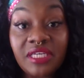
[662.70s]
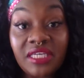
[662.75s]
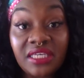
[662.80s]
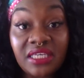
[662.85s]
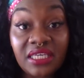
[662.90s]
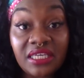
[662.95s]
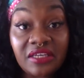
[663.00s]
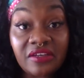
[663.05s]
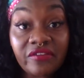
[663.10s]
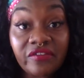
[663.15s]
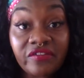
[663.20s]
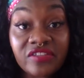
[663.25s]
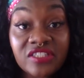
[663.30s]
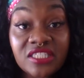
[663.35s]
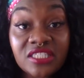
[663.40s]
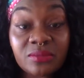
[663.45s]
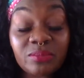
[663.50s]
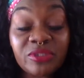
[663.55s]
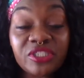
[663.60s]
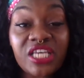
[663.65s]

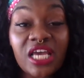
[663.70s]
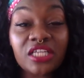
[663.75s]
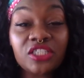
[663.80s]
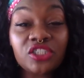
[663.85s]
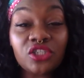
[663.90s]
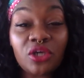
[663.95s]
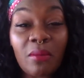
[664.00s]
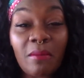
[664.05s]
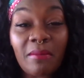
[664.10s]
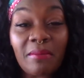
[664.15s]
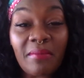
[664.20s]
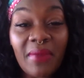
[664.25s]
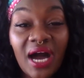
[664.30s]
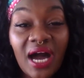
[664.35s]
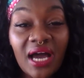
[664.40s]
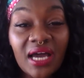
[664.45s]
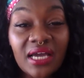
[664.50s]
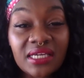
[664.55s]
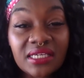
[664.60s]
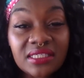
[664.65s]
gifts, protect your
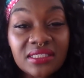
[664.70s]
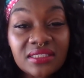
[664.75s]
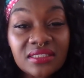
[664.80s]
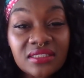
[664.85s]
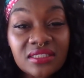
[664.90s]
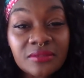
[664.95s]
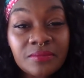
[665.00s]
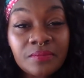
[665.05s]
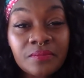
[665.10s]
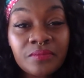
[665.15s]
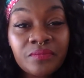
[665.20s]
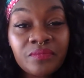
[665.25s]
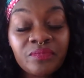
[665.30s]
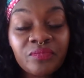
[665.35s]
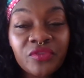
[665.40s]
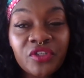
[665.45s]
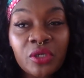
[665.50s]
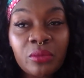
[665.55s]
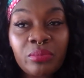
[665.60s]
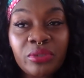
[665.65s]
mind,
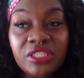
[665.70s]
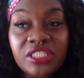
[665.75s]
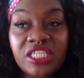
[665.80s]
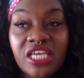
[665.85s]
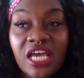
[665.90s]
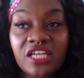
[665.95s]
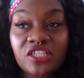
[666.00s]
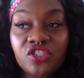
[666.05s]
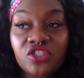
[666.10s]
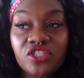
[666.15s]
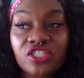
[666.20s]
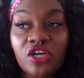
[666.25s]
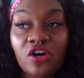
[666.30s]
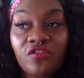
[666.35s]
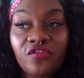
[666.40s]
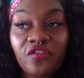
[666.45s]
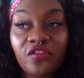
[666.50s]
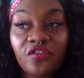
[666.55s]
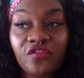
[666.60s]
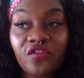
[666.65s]
protect
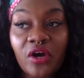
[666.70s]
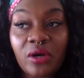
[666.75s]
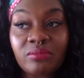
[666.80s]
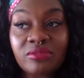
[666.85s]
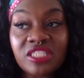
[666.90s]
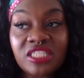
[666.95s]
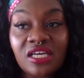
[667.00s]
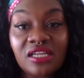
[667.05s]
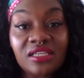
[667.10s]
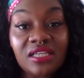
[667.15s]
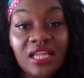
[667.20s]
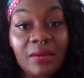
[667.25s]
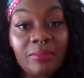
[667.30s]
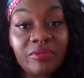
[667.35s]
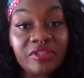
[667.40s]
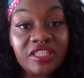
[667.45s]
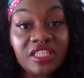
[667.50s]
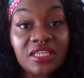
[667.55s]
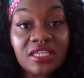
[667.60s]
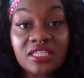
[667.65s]
yourself from
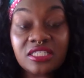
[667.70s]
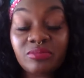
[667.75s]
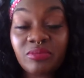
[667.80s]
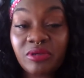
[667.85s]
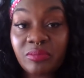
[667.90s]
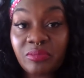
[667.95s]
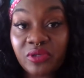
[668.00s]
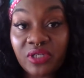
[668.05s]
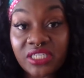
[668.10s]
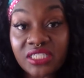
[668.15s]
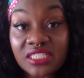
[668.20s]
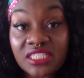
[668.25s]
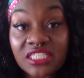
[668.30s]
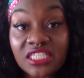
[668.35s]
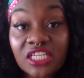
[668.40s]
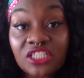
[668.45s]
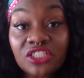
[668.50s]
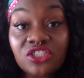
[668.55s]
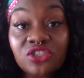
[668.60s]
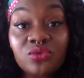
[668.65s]
telepathy, because people can
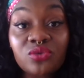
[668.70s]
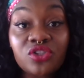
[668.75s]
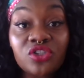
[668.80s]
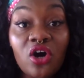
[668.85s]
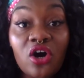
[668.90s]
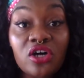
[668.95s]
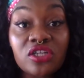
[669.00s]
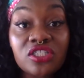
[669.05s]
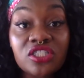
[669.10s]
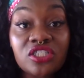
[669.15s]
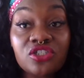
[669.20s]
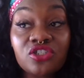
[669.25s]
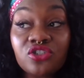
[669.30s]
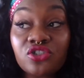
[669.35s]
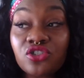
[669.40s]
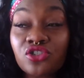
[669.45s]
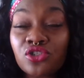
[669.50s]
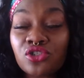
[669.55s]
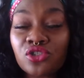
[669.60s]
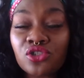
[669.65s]
send you thoughts and you're
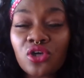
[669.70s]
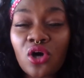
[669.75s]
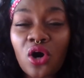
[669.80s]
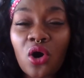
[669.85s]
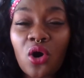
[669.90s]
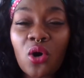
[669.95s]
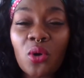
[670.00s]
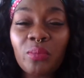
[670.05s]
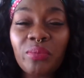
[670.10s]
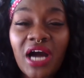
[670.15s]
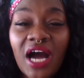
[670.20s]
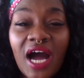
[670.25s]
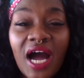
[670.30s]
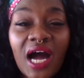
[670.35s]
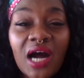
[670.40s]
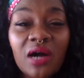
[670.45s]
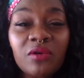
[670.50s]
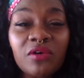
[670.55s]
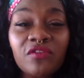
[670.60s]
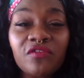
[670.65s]
so
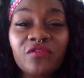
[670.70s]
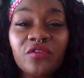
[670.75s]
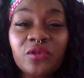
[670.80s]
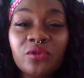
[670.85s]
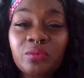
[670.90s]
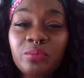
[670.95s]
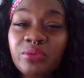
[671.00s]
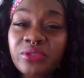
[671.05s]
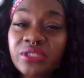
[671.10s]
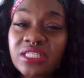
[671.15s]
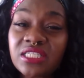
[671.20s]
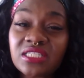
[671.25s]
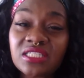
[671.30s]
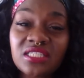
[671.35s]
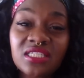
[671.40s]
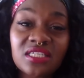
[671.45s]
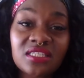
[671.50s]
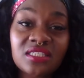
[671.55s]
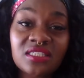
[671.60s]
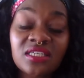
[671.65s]
powerful,
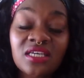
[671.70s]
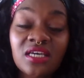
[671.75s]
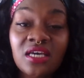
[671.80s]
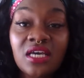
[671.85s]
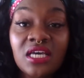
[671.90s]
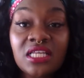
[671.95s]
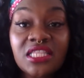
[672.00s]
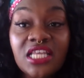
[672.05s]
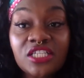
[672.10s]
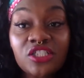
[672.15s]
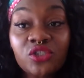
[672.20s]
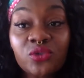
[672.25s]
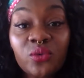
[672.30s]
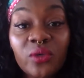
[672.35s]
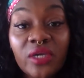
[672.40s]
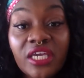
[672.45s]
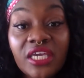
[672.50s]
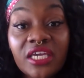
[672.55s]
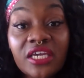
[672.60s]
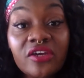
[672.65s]
Priestess, that you
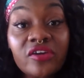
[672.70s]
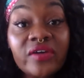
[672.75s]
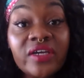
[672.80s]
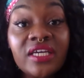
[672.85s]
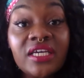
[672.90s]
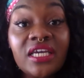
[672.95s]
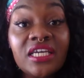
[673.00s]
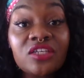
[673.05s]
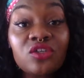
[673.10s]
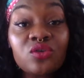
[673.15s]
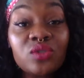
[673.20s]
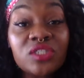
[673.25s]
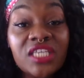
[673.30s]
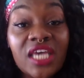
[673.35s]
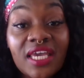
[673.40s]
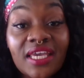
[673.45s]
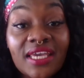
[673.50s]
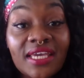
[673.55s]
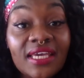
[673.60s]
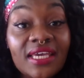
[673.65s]
hear it and you
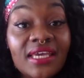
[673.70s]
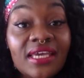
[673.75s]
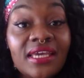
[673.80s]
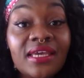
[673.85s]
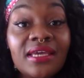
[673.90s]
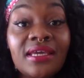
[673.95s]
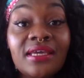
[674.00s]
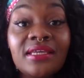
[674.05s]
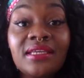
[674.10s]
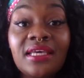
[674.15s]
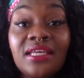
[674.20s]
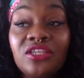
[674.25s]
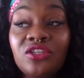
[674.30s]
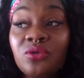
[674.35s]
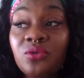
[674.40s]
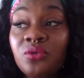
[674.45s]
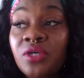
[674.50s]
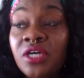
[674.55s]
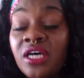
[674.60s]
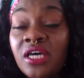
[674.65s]
take it in.
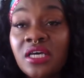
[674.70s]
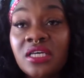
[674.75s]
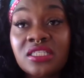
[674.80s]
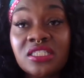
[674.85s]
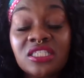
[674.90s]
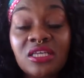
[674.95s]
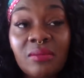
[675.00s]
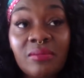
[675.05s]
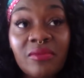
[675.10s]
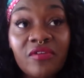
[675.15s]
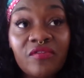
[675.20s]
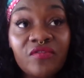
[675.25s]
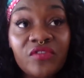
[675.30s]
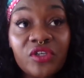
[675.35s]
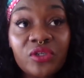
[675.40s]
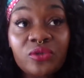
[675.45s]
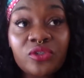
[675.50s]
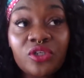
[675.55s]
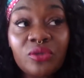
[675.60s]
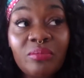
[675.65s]
And some of
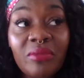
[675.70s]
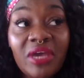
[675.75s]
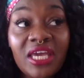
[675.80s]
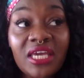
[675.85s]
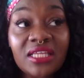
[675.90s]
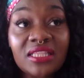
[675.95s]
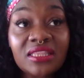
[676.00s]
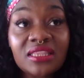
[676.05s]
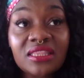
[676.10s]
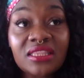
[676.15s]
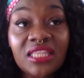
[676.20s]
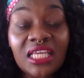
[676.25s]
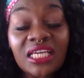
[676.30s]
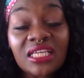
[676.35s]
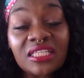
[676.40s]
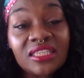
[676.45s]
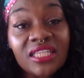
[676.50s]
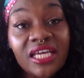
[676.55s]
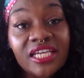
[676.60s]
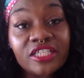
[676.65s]
you may
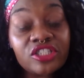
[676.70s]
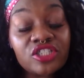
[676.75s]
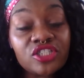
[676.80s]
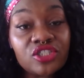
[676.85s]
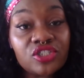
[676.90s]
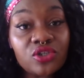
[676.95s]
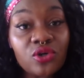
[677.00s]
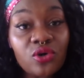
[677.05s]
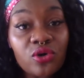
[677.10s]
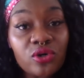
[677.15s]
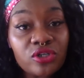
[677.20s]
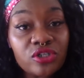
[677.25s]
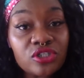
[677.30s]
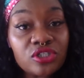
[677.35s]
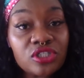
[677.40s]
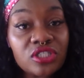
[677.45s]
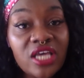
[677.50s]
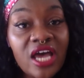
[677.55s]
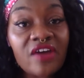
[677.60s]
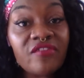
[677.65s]
think that it's
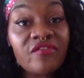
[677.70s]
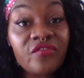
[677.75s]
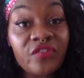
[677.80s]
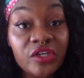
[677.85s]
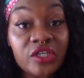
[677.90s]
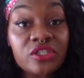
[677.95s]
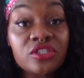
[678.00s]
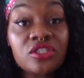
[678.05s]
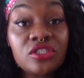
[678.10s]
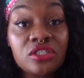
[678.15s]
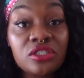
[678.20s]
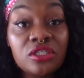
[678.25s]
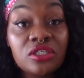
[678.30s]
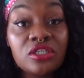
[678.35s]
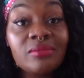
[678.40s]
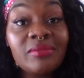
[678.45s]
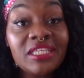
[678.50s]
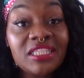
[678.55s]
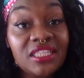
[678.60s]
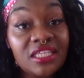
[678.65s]
yours at first.
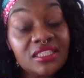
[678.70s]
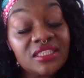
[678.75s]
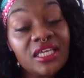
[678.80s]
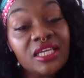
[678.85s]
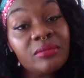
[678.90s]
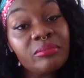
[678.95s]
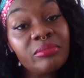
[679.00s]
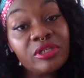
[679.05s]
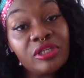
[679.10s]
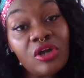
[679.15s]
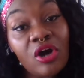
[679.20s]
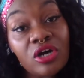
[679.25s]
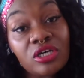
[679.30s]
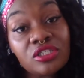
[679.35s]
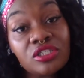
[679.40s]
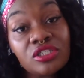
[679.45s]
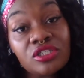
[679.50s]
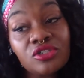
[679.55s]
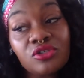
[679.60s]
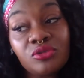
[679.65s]
You may think that it
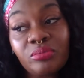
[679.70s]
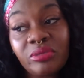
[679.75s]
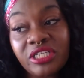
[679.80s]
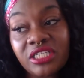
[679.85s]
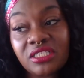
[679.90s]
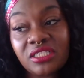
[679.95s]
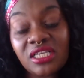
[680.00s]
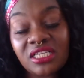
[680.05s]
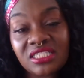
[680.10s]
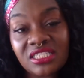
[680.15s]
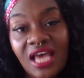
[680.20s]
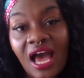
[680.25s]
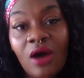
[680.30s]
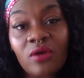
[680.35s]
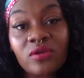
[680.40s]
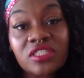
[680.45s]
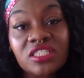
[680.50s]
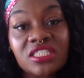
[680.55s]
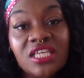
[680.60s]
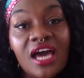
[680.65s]
belongs to you, but it's
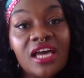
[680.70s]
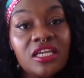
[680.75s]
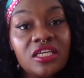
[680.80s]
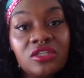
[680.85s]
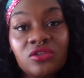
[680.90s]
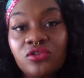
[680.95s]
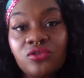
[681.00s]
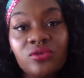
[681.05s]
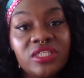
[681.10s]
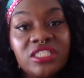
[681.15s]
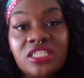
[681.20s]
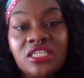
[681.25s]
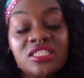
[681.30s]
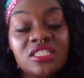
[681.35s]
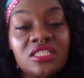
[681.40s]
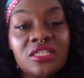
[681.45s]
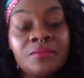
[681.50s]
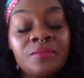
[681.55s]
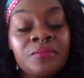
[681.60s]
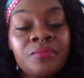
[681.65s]
outside of you.
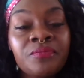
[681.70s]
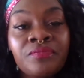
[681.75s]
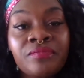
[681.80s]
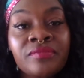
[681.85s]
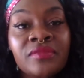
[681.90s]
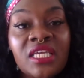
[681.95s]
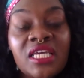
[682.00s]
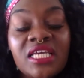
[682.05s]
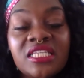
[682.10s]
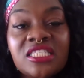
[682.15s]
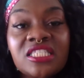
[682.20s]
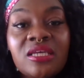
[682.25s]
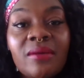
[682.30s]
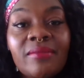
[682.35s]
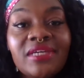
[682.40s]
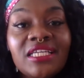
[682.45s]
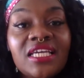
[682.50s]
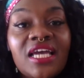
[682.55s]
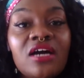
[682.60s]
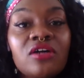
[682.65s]
It's
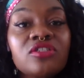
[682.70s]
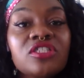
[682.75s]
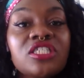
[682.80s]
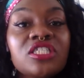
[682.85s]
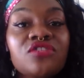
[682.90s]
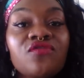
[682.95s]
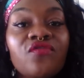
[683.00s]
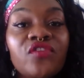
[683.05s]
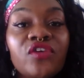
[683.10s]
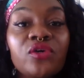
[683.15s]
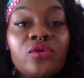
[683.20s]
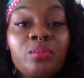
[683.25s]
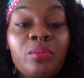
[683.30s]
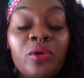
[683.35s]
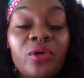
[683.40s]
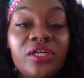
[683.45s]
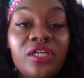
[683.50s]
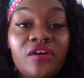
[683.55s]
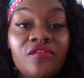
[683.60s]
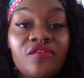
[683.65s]
somebody else's
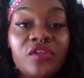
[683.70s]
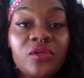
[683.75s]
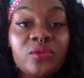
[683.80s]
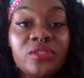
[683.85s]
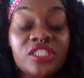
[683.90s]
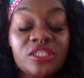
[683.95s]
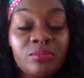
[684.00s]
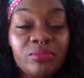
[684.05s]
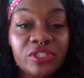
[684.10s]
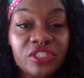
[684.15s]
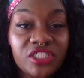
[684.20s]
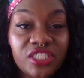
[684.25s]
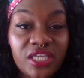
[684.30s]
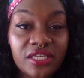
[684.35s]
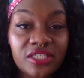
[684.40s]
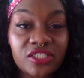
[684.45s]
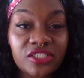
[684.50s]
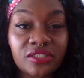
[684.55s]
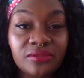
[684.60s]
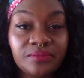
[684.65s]
viewpoint of you. It's a
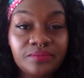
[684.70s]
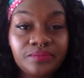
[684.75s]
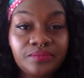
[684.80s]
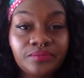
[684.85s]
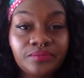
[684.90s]
projection.